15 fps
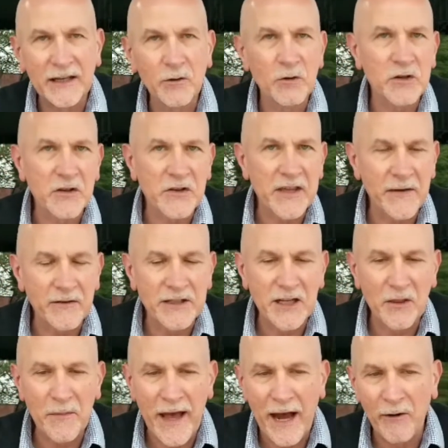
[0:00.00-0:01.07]
or to the
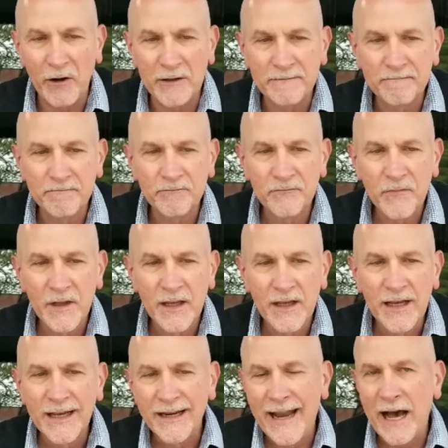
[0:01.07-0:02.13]
17th power.
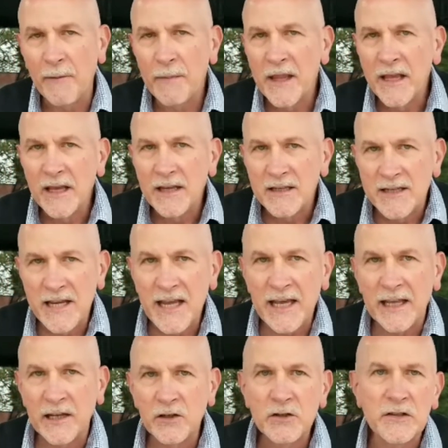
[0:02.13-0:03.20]
Now,
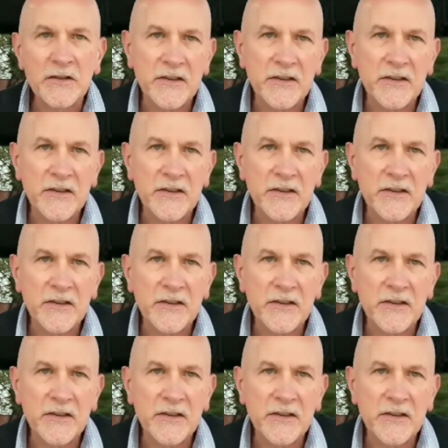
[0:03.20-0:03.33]
10 to the